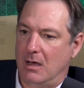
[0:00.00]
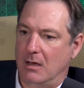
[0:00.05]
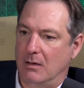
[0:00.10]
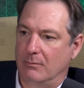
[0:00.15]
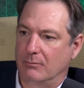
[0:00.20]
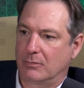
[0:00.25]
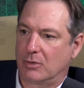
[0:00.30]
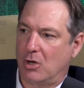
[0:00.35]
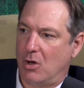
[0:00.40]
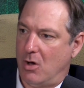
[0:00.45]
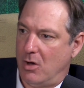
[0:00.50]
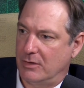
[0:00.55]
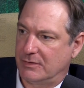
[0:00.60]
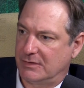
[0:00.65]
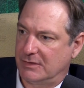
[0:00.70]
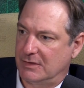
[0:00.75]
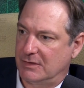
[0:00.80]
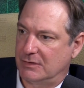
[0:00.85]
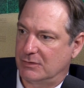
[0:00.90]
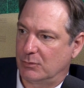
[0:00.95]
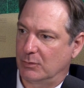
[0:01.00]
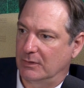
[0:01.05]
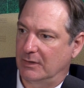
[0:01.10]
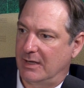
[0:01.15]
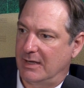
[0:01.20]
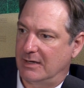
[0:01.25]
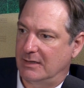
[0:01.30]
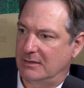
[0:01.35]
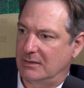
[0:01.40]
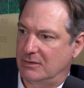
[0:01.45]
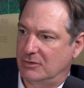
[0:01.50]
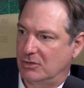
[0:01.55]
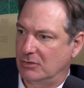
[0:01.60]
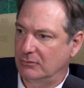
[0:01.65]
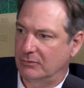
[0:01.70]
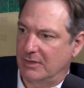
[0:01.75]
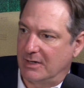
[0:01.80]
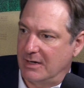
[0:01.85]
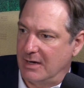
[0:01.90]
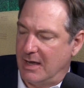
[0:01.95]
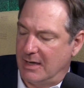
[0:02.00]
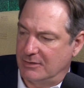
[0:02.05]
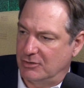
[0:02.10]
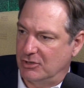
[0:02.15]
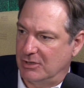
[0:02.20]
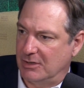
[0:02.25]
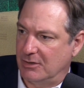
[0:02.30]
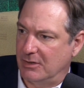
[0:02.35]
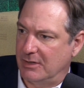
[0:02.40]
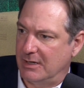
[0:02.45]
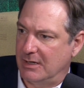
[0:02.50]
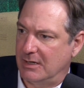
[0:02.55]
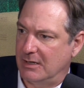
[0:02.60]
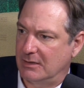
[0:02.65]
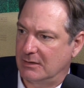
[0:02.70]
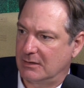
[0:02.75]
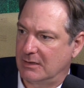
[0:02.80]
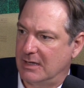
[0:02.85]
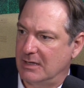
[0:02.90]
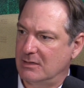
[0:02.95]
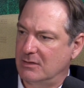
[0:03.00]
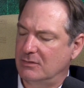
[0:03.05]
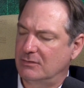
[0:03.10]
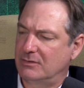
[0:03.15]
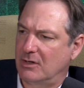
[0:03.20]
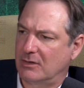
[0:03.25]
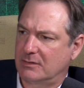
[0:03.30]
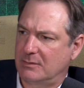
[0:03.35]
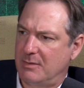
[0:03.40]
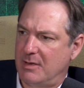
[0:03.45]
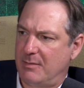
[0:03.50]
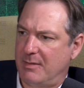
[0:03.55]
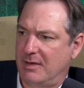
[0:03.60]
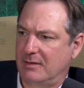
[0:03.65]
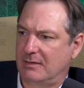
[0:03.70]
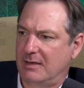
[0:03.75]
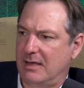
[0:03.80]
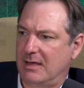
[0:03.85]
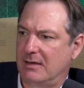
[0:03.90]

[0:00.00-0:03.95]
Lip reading: causes related to children in Nigeria. Can you talk to me about that?